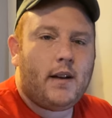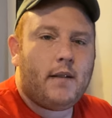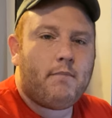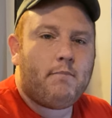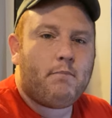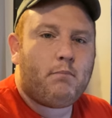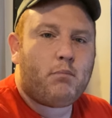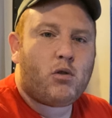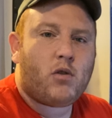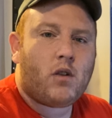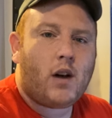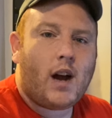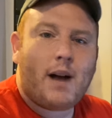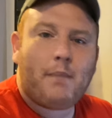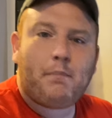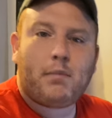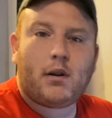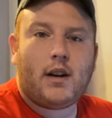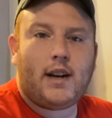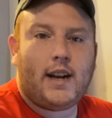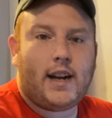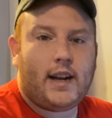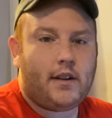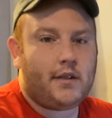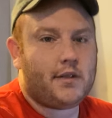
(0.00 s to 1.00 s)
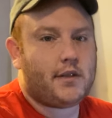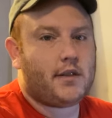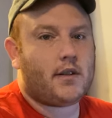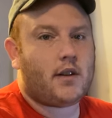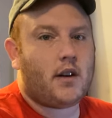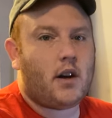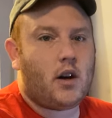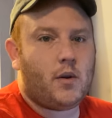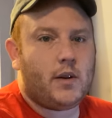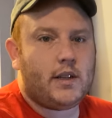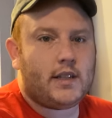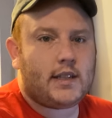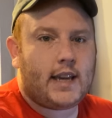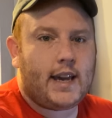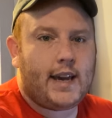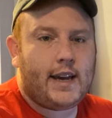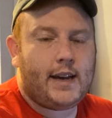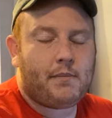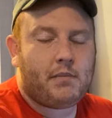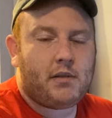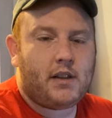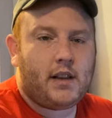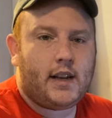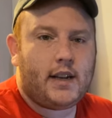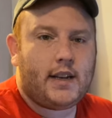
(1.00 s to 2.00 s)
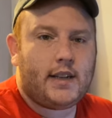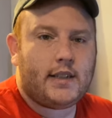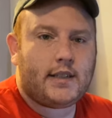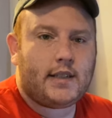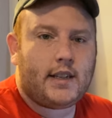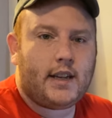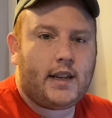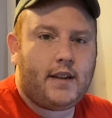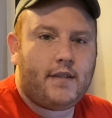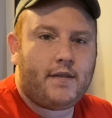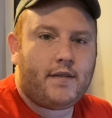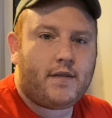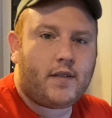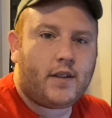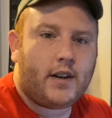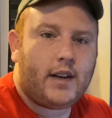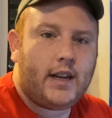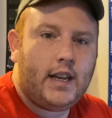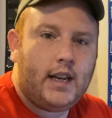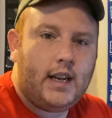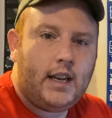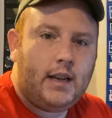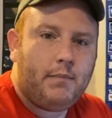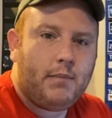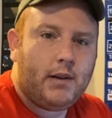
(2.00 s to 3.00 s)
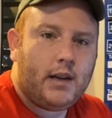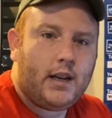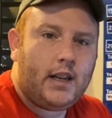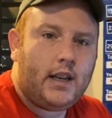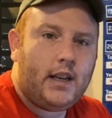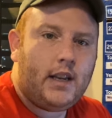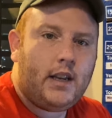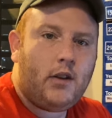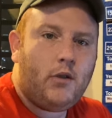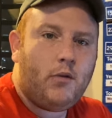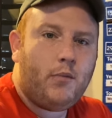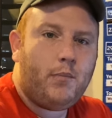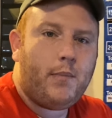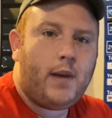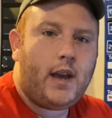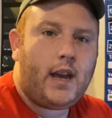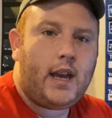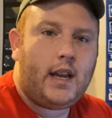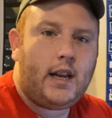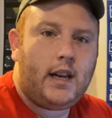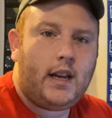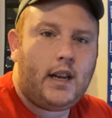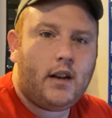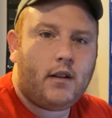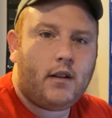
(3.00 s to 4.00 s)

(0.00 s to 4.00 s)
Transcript: proper nouns are always capitalized. And for anybody who may need a